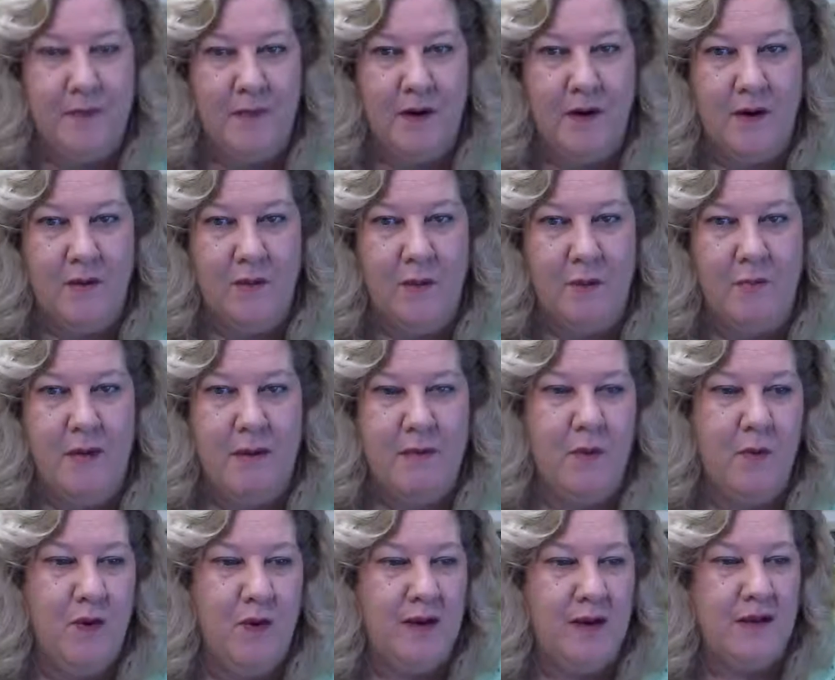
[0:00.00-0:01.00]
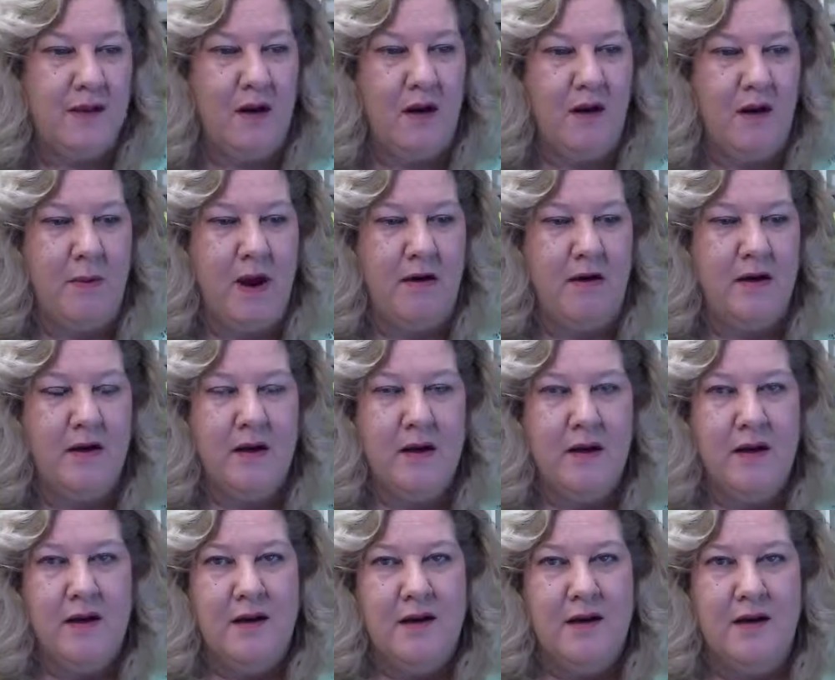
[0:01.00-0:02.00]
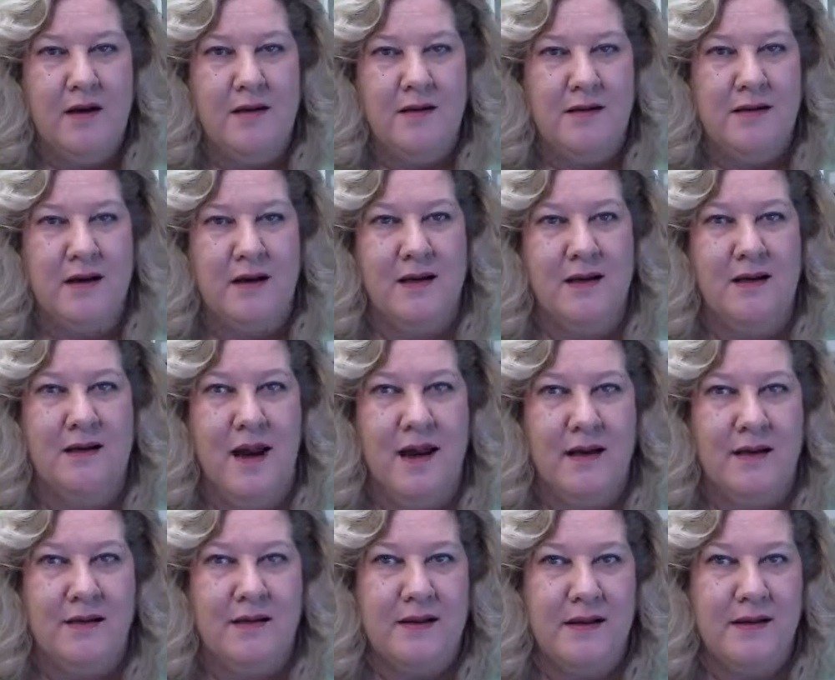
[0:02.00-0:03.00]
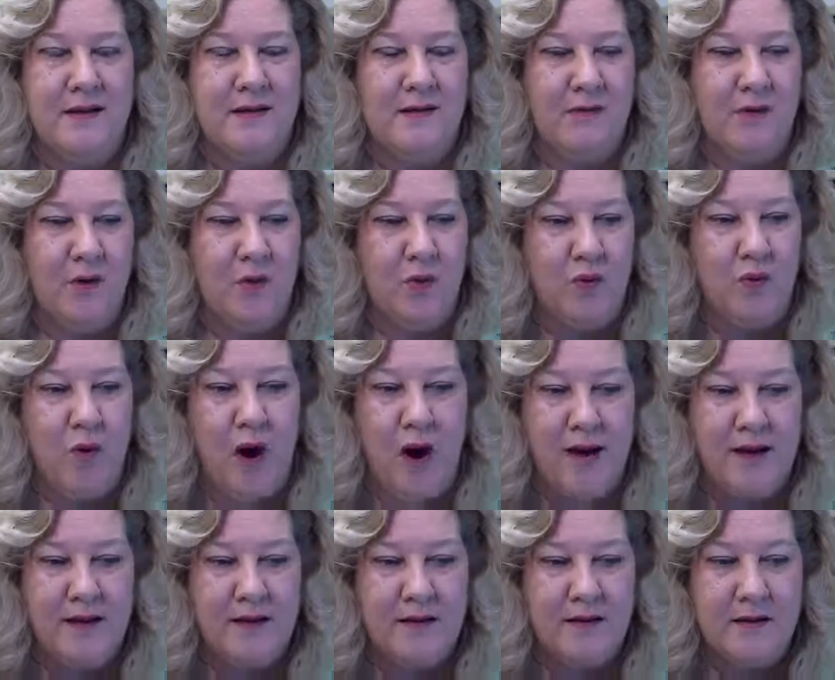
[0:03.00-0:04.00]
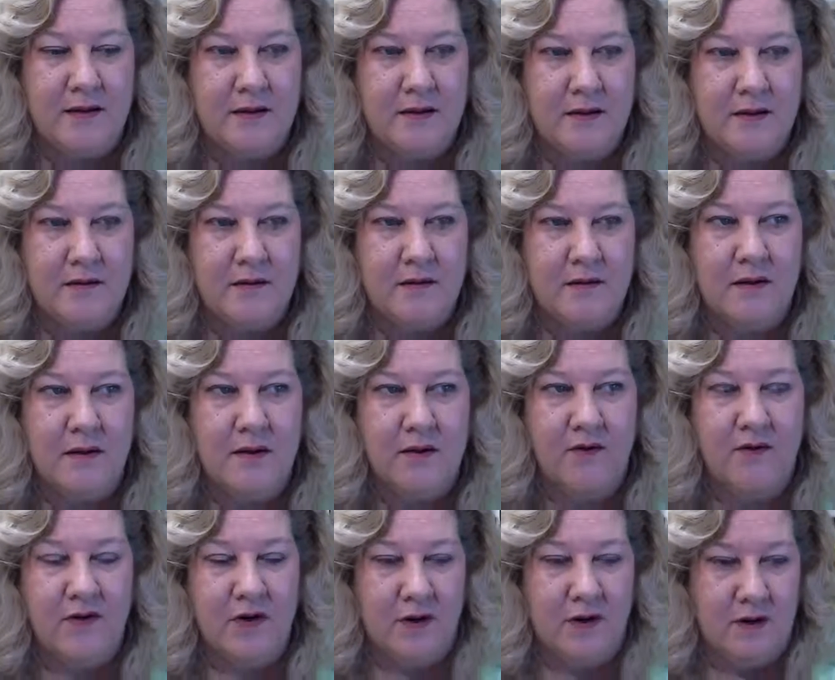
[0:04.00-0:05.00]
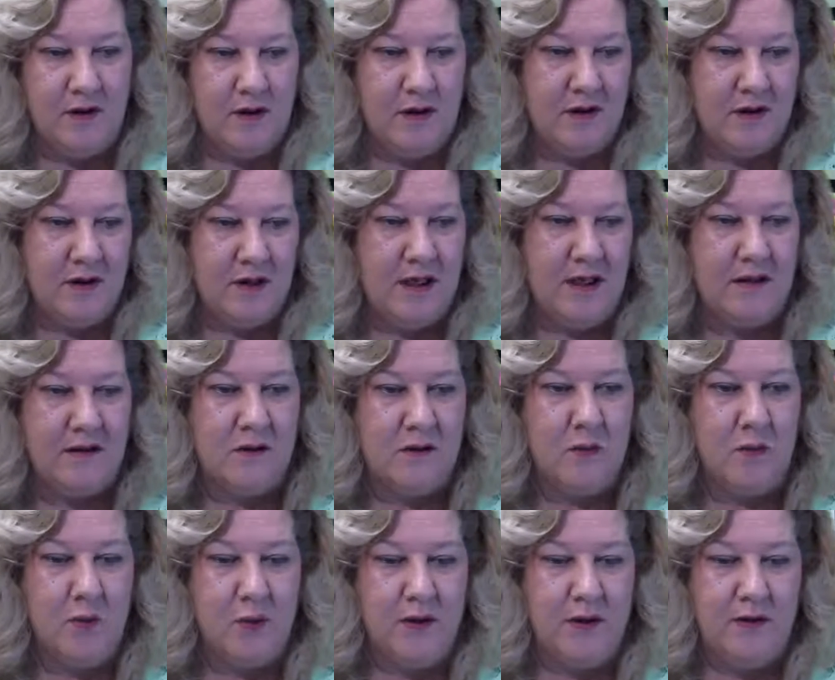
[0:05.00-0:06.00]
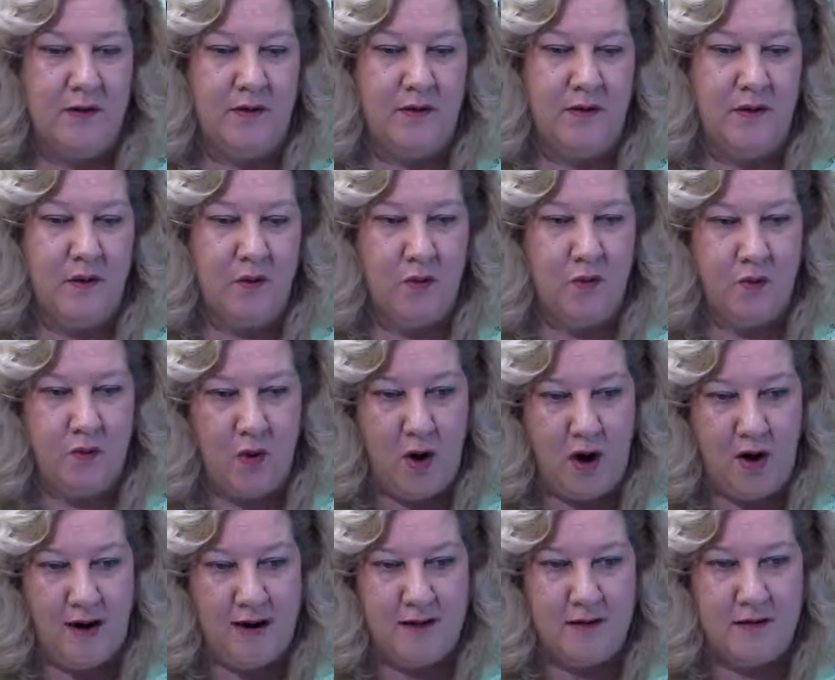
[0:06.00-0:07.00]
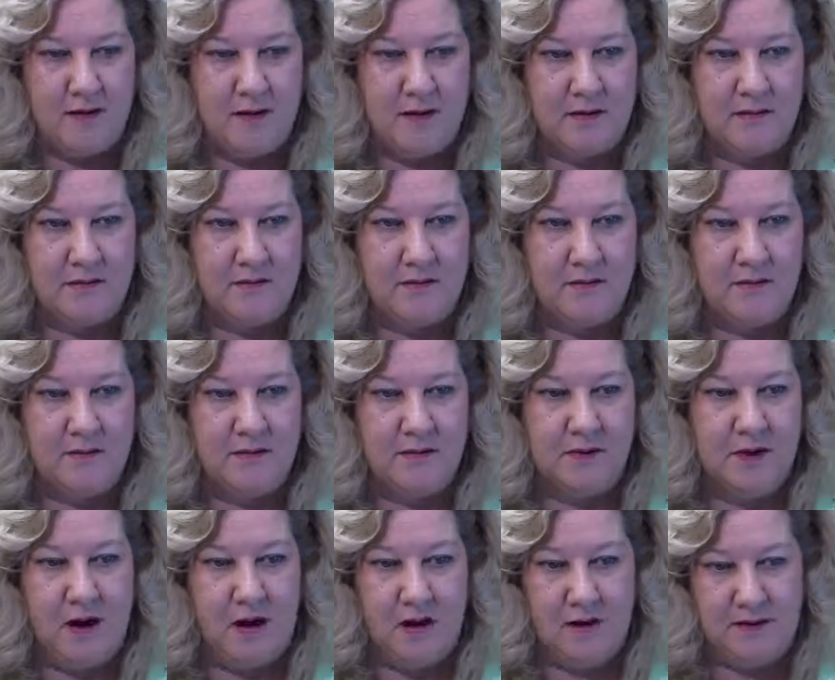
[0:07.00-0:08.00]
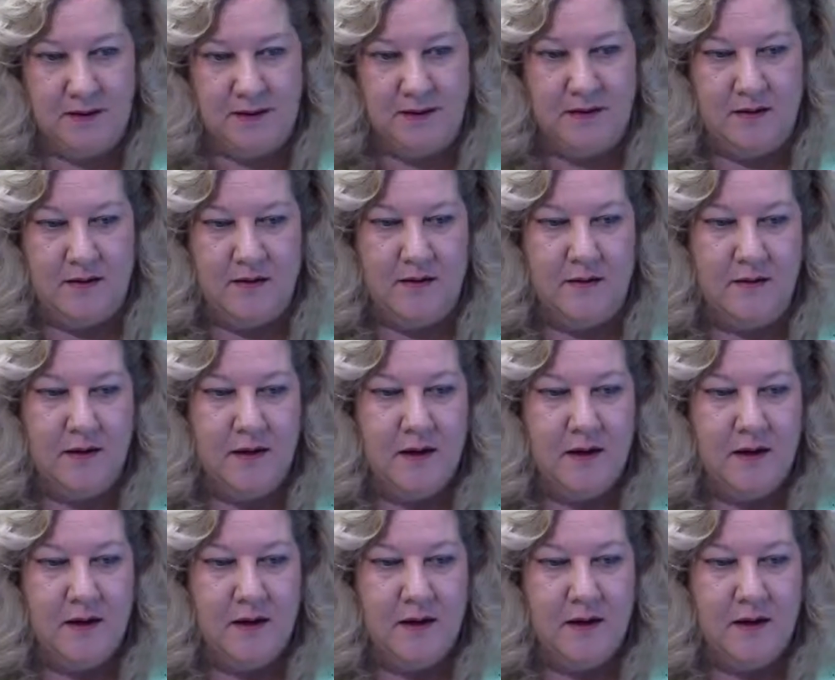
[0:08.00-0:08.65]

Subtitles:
maybe we need to talk about is connecting the right affiliate links with the right content.